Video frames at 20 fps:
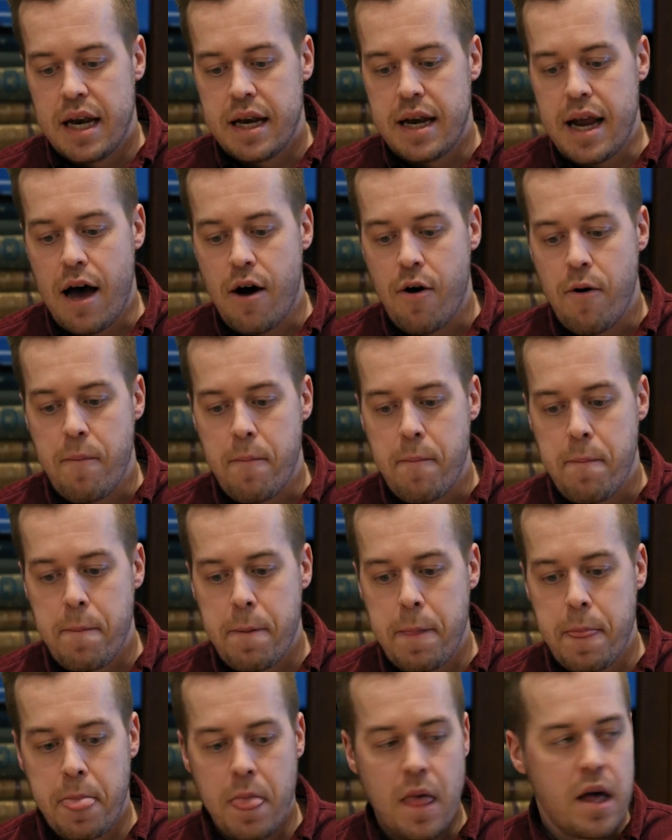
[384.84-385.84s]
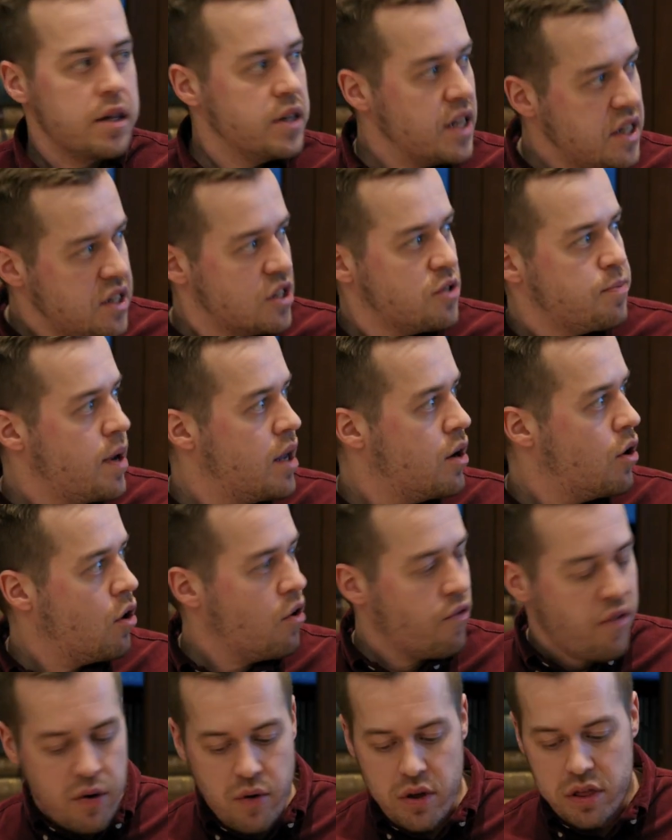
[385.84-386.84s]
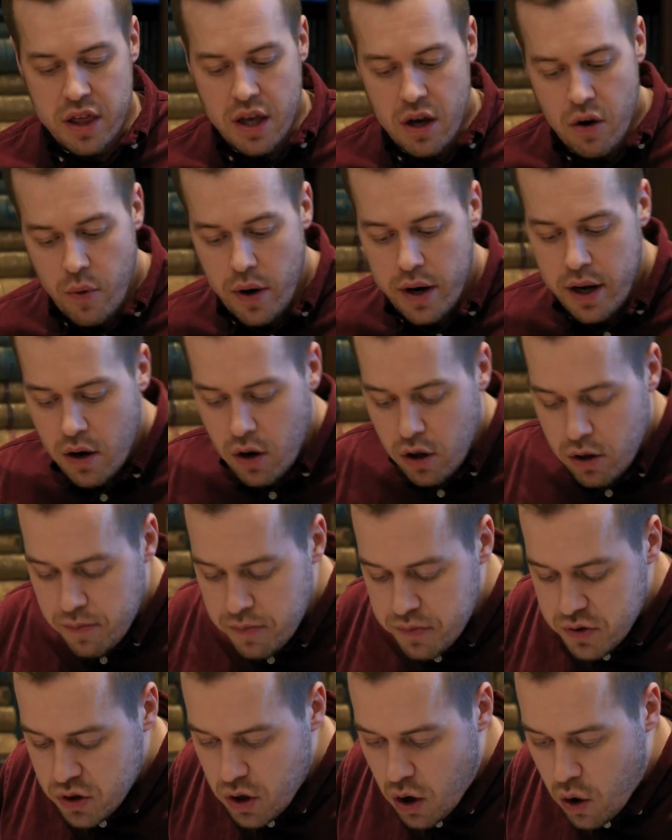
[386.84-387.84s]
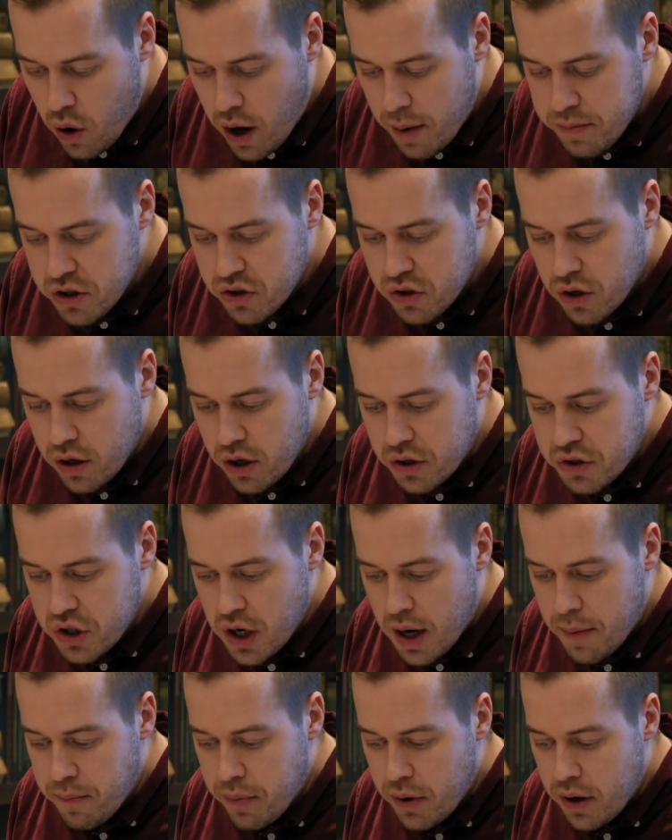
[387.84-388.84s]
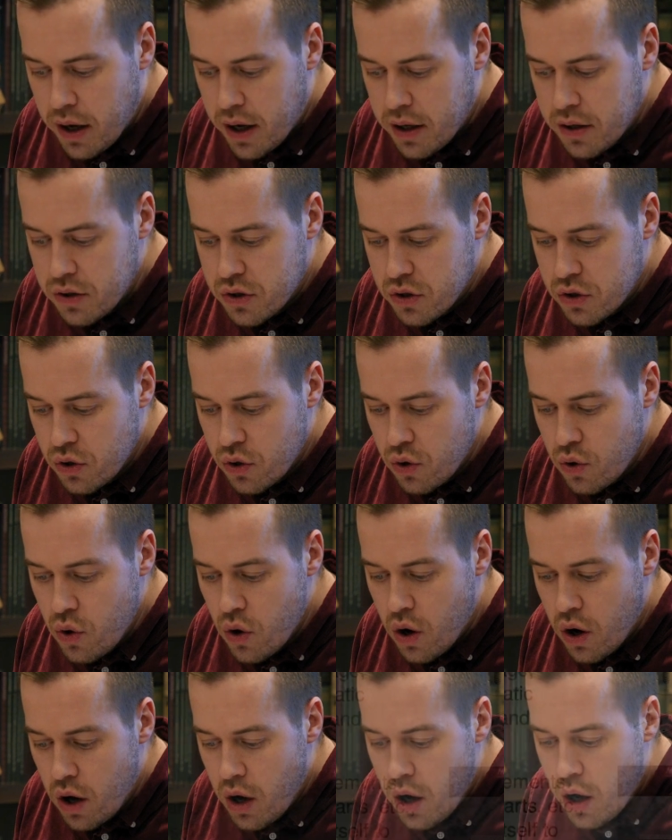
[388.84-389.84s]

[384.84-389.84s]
Now, this has been all very theoretical, so I'm just going to jump into